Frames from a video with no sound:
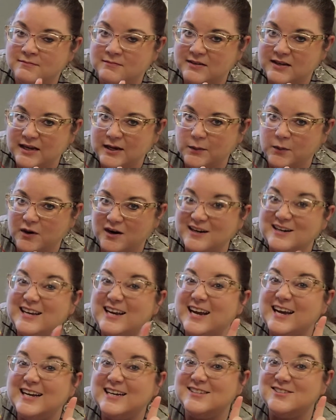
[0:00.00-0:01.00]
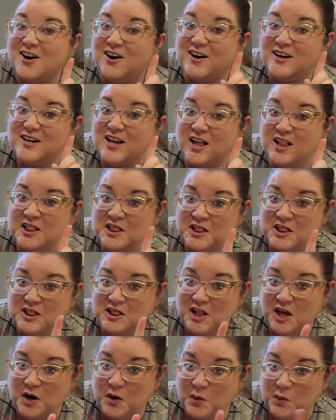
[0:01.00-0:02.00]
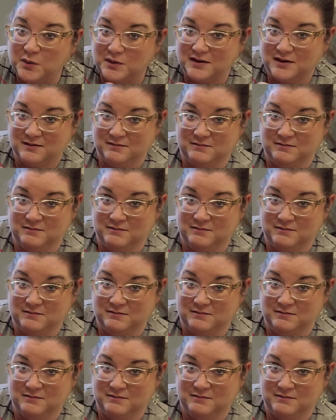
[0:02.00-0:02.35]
Keyword, it is on loan.